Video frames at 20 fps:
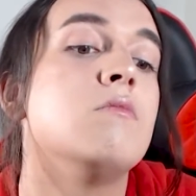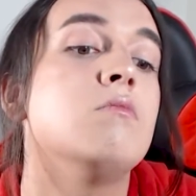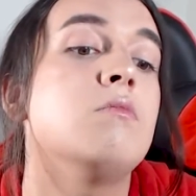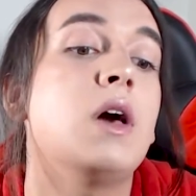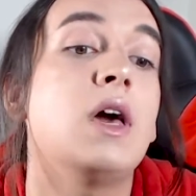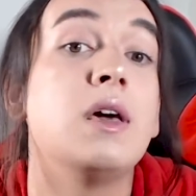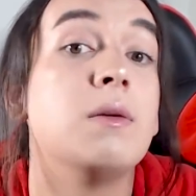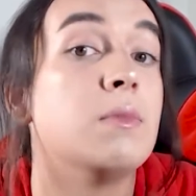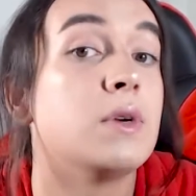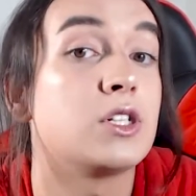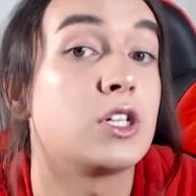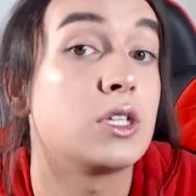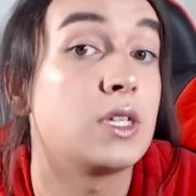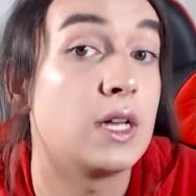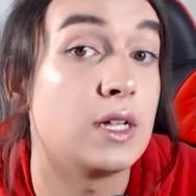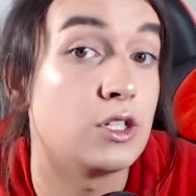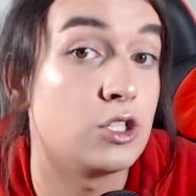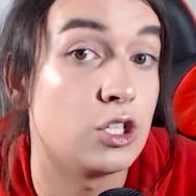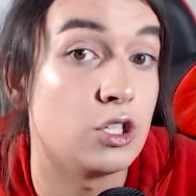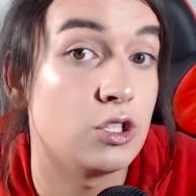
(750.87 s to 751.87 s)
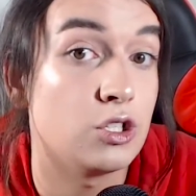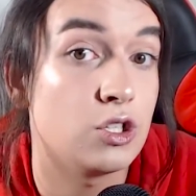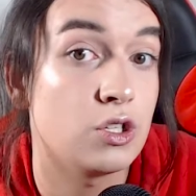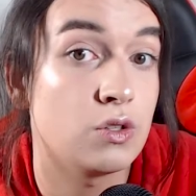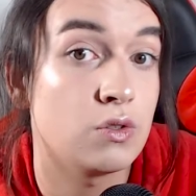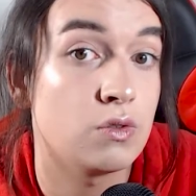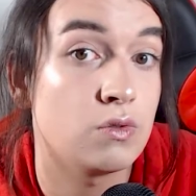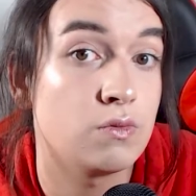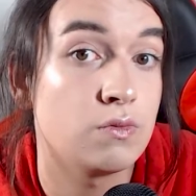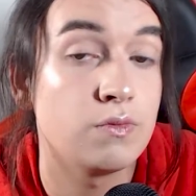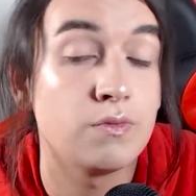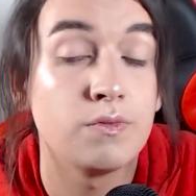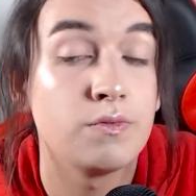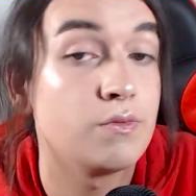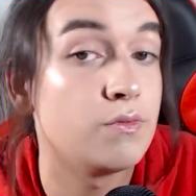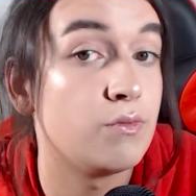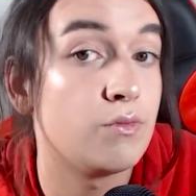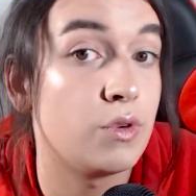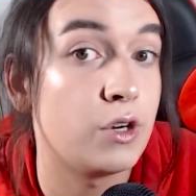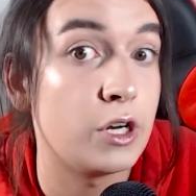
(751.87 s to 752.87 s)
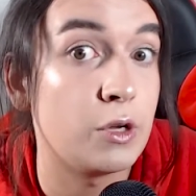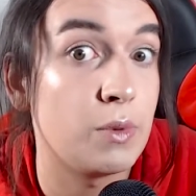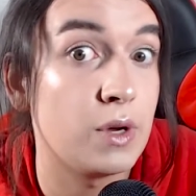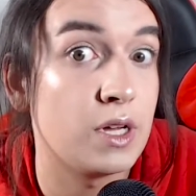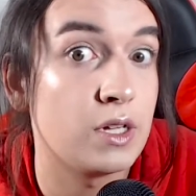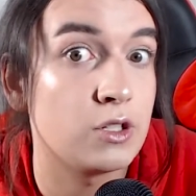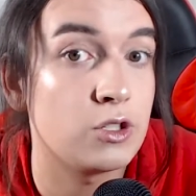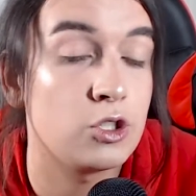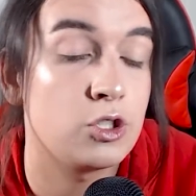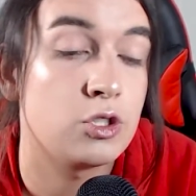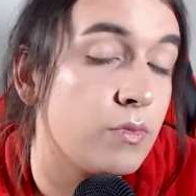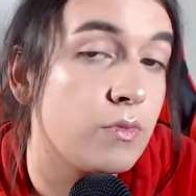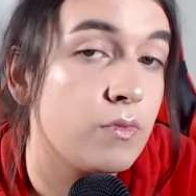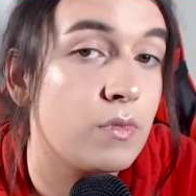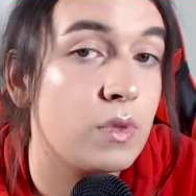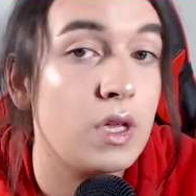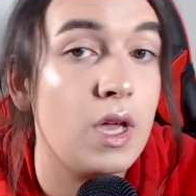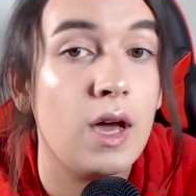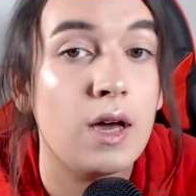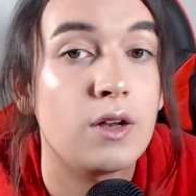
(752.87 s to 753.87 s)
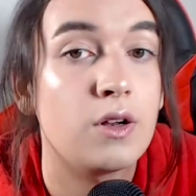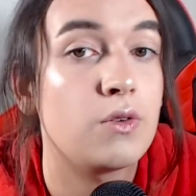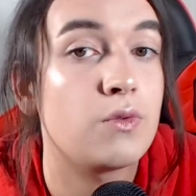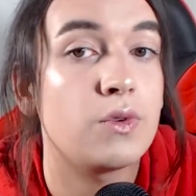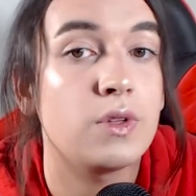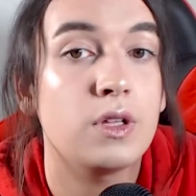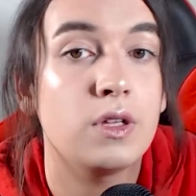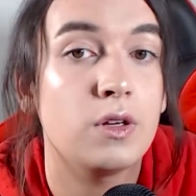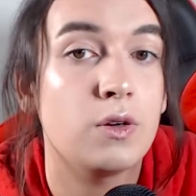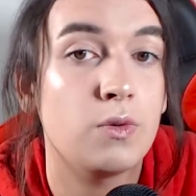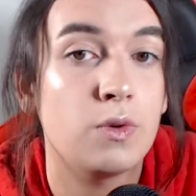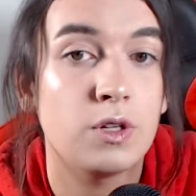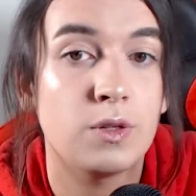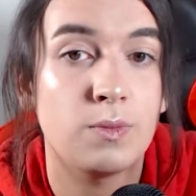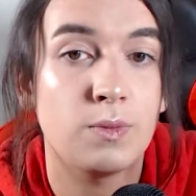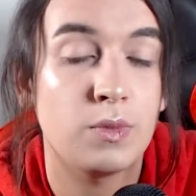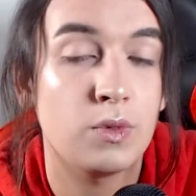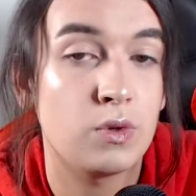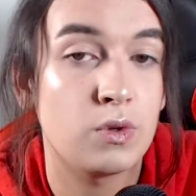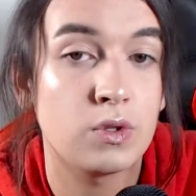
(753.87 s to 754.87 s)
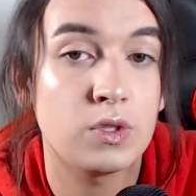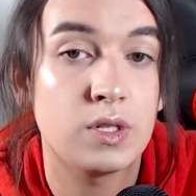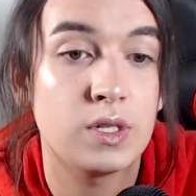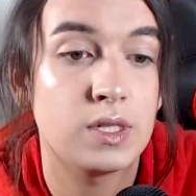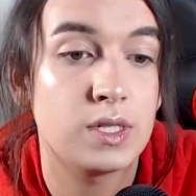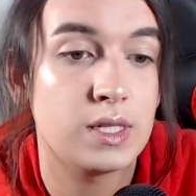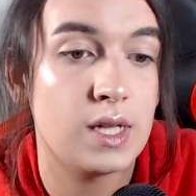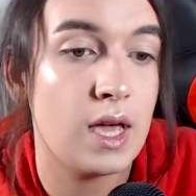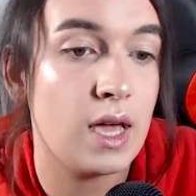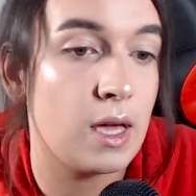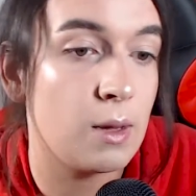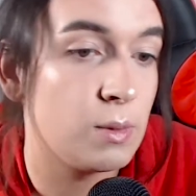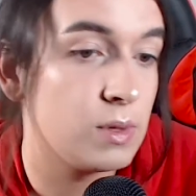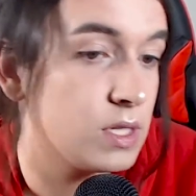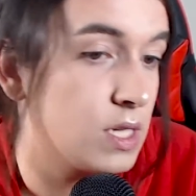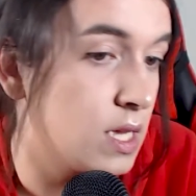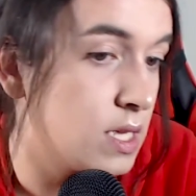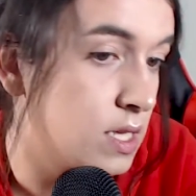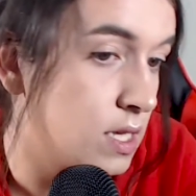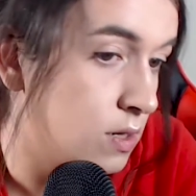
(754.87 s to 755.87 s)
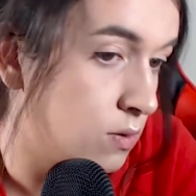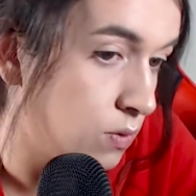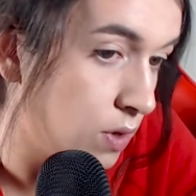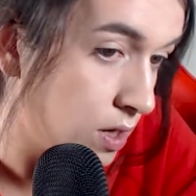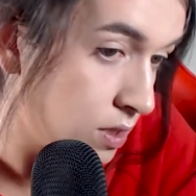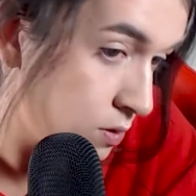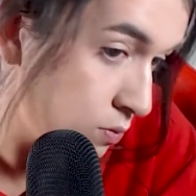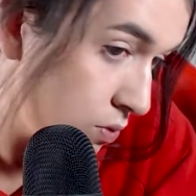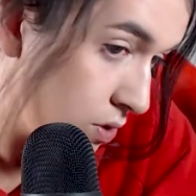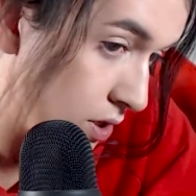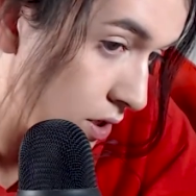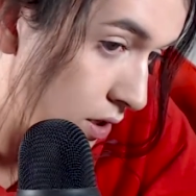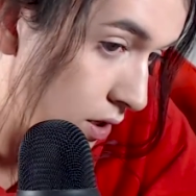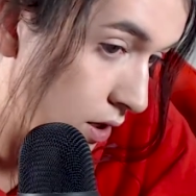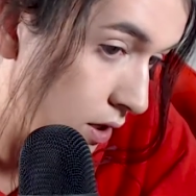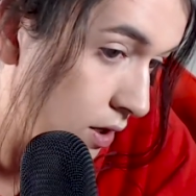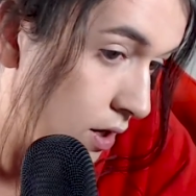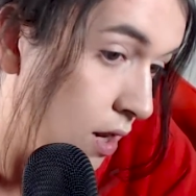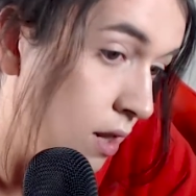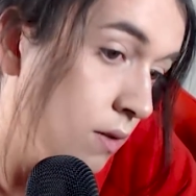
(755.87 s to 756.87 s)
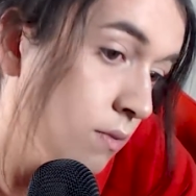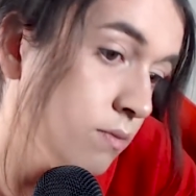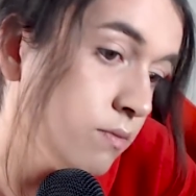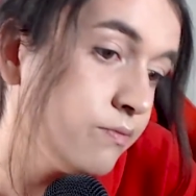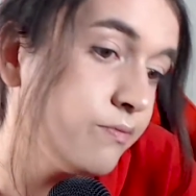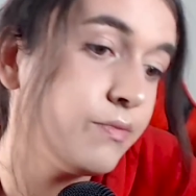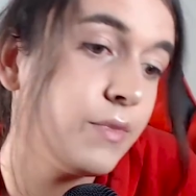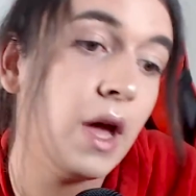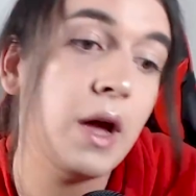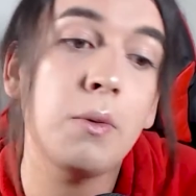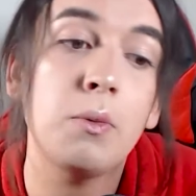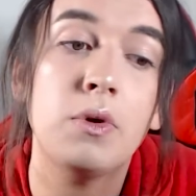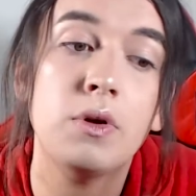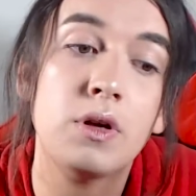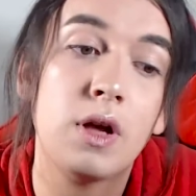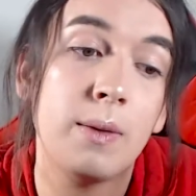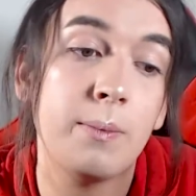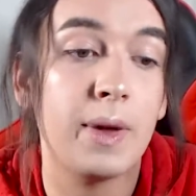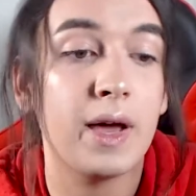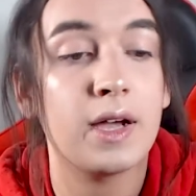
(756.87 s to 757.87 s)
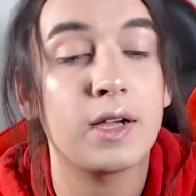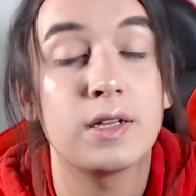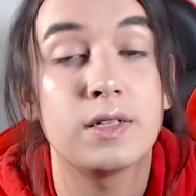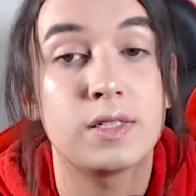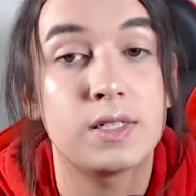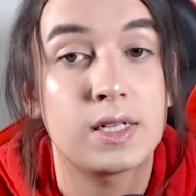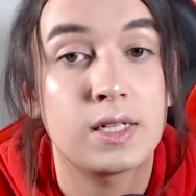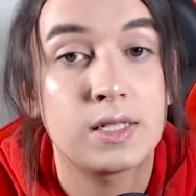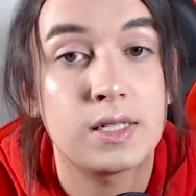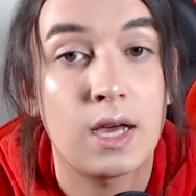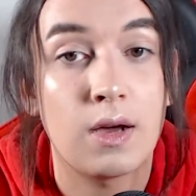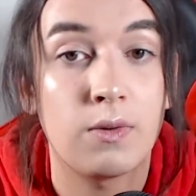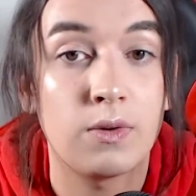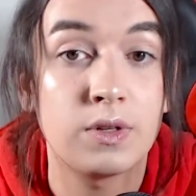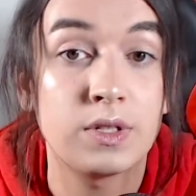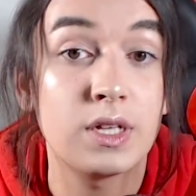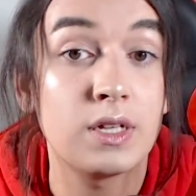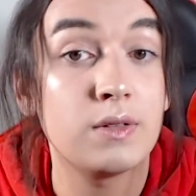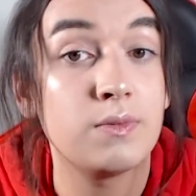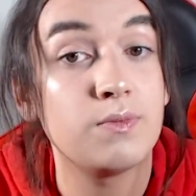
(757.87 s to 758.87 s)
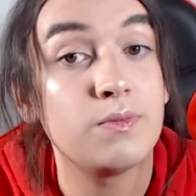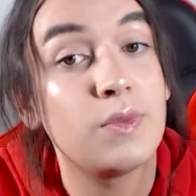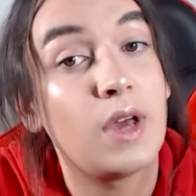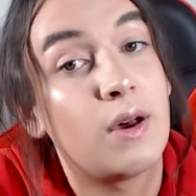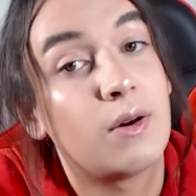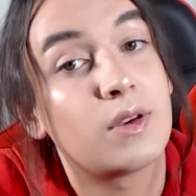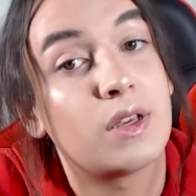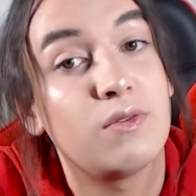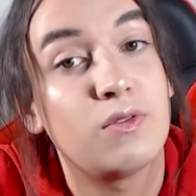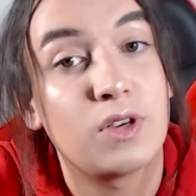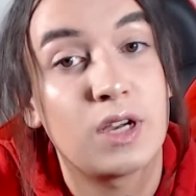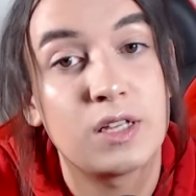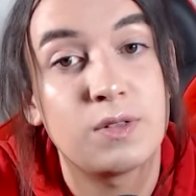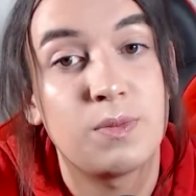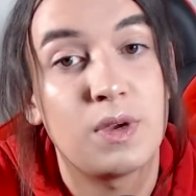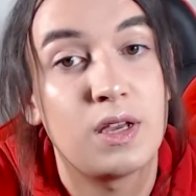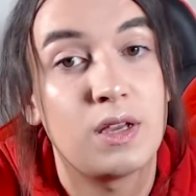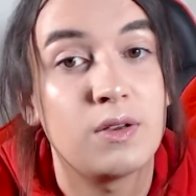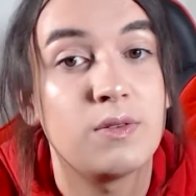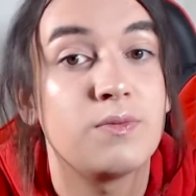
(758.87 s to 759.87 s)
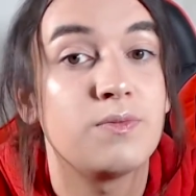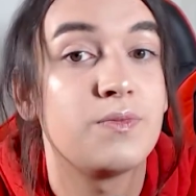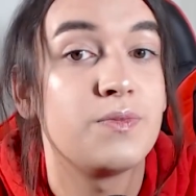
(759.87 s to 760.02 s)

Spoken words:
pay much attention to, pretty much. But yeah, I don't really know what more to say besides that it was pretty good. And I will come back in 6 hours and I'll give you guys my